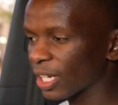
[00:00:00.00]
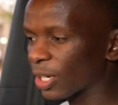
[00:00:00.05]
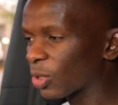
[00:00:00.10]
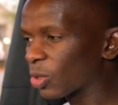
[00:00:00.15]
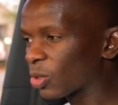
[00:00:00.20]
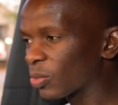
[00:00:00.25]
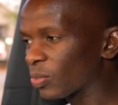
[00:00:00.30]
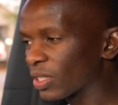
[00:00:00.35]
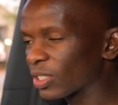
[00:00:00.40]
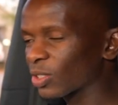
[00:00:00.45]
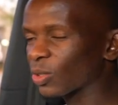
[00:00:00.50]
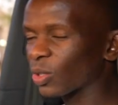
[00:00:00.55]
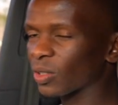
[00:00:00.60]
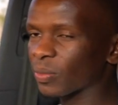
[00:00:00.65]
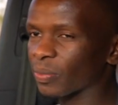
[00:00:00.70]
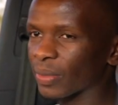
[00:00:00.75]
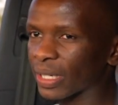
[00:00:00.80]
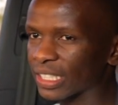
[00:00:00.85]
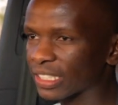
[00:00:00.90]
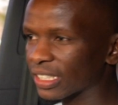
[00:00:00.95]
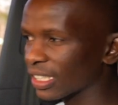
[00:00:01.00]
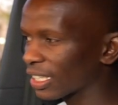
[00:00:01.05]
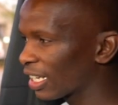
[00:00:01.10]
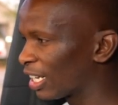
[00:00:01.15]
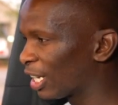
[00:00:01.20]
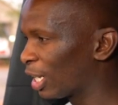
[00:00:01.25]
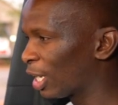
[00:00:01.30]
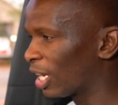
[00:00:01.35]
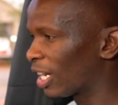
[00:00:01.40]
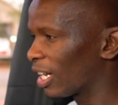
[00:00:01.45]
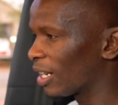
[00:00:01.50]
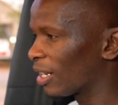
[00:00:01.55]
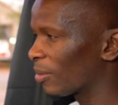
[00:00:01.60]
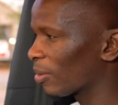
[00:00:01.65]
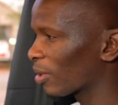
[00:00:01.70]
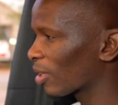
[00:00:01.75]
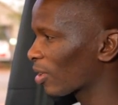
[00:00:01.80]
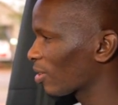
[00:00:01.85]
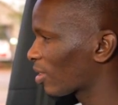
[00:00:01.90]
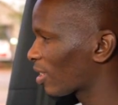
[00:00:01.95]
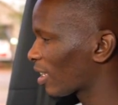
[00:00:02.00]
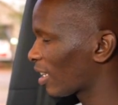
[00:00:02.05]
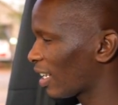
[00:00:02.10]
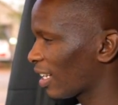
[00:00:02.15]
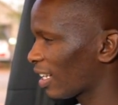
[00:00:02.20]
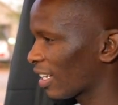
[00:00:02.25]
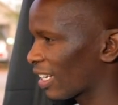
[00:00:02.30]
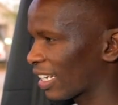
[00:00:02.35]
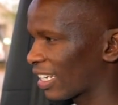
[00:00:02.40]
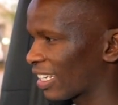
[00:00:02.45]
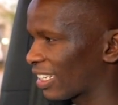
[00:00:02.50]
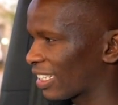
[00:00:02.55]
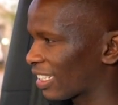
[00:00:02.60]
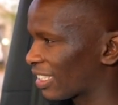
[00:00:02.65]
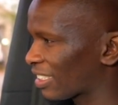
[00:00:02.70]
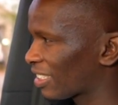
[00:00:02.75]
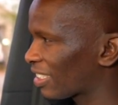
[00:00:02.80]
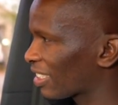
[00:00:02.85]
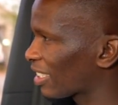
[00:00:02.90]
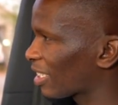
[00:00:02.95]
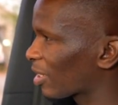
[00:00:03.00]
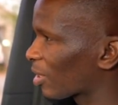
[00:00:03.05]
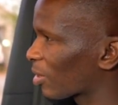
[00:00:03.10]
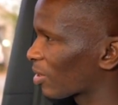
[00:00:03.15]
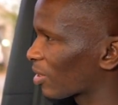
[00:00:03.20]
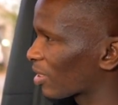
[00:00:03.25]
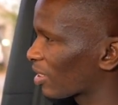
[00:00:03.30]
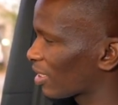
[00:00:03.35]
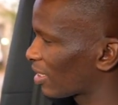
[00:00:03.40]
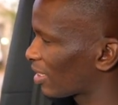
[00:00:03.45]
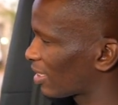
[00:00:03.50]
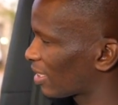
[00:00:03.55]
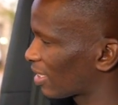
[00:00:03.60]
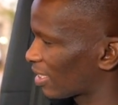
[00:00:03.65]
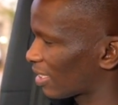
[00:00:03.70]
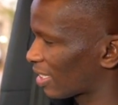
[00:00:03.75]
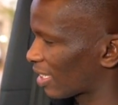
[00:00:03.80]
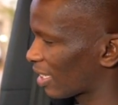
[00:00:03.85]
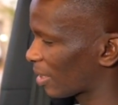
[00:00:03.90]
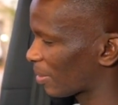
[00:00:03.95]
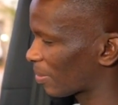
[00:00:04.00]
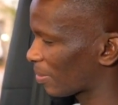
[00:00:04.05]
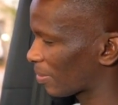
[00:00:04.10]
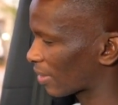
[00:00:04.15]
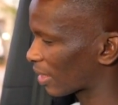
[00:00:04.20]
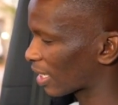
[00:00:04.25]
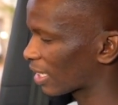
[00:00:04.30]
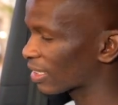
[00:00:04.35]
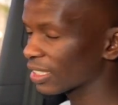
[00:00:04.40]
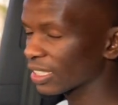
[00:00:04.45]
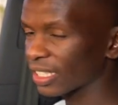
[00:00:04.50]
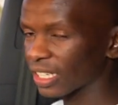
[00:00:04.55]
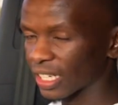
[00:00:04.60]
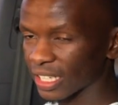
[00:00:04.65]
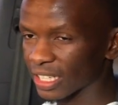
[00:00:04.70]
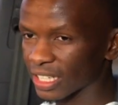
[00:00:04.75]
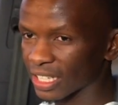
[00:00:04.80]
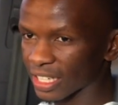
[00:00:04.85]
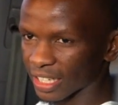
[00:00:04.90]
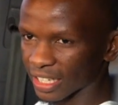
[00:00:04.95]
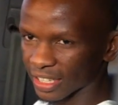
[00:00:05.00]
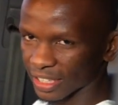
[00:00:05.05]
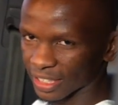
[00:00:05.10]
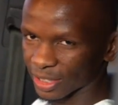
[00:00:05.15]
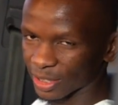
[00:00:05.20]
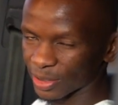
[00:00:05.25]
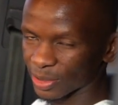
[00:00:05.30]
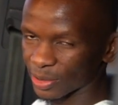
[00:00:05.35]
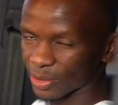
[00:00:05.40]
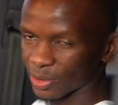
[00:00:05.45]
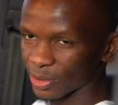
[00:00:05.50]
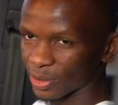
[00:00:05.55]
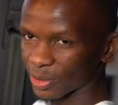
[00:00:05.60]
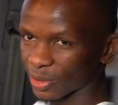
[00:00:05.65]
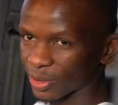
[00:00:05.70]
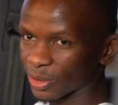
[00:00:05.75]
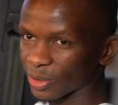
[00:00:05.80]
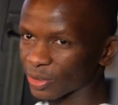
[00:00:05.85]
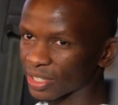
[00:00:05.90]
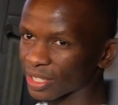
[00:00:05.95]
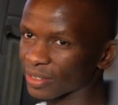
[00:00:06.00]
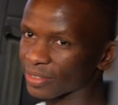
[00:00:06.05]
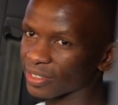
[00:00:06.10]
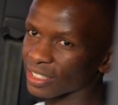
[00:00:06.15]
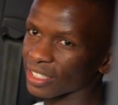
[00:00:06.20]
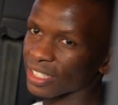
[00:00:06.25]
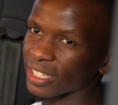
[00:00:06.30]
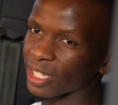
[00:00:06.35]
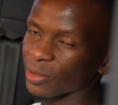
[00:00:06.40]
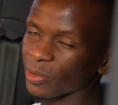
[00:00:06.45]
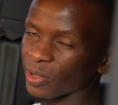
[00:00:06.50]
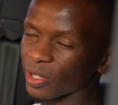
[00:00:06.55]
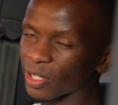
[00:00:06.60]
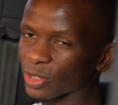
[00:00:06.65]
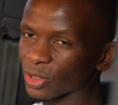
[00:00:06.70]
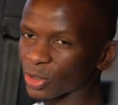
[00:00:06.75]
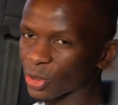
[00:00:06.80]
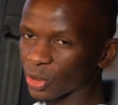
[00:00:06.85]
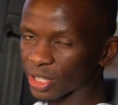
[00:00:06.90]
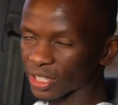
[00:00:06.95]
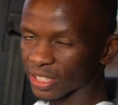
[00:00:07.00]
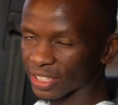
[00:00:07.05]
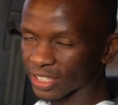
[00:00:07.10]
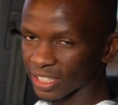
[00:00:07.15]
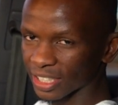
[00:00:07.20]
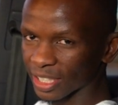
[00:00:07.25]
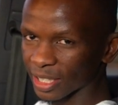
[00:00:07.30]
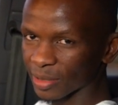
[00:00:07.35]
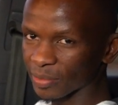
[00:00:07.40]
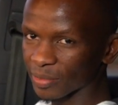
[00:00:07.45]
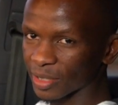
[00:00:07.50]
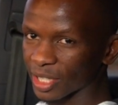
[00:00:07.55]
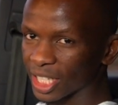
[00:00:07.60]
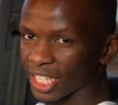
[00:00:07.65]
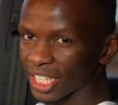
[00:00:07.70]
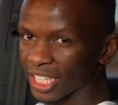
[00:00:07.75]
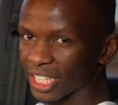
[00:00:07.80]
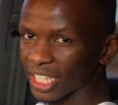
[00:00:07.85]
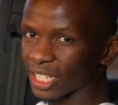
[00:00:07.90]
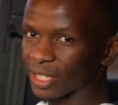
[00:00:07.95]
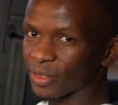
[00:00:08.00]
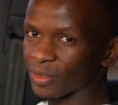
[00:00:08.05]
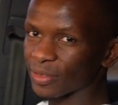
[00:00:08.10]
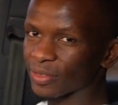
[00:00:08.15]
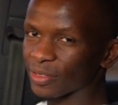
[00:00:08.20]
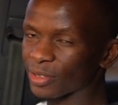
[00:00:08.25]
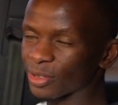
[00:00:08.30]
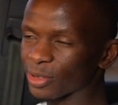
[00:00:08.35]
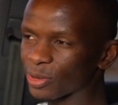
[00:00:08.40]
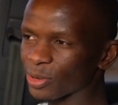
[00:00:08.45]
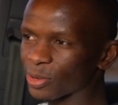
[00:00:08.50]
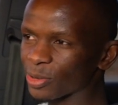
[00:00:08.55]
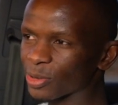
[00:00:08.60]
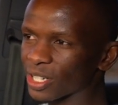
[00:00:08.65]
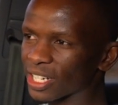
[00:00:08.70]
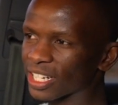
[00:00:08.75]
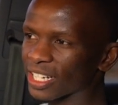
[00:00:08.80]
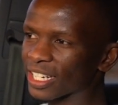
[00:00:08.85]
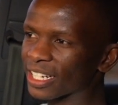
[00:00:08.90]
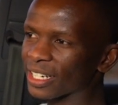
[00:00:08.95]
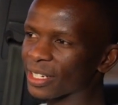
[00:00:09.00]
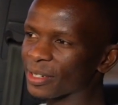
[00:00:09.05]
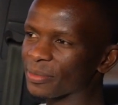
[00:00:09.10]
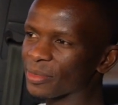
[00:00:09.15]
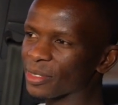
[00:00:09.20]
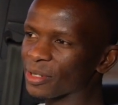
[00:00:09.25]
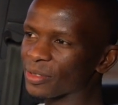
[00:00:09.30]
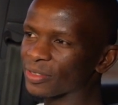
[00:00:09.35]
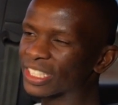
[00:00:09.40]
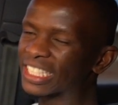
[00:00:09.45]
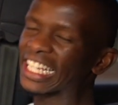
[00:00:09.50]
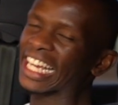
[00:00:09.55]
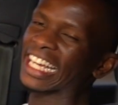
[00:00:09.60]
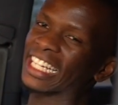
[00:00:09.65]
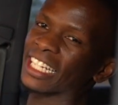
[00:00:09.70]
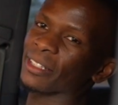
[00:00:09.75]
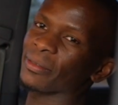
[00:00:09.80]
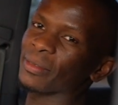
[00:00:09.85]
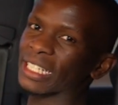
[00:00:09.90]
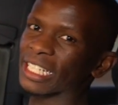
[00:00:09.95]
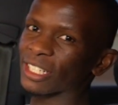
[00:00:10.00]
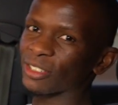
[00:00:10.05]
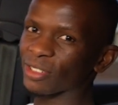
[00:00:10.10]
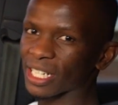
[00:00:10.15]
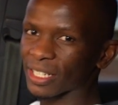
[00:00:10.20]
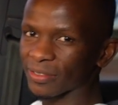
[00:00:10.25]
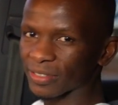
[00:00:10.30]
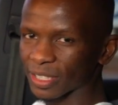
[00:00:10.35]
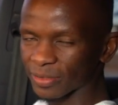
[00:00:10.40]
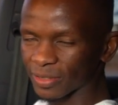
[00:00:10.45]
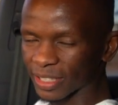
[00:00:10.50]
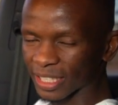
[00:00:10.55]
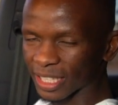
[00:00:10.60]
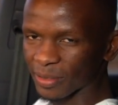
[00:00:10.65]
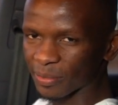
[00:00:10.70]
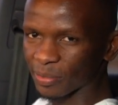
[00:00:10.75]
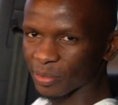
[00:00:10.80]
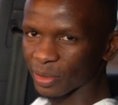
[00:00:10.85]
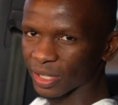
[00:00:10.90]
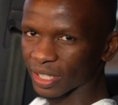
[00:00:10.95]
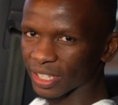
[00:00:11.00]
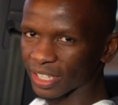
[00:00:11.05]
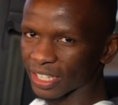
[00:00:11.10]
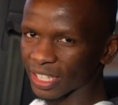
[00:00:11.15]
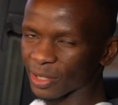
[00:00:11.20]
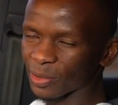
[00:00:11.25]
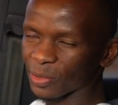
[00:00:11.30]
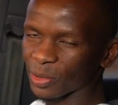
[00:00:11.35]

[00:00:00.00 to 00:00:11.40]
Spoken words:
Economics got better. But look, I think this is it's a great car. You definitely will enjoy it. If you are more of a dynamic driver, if I can put it that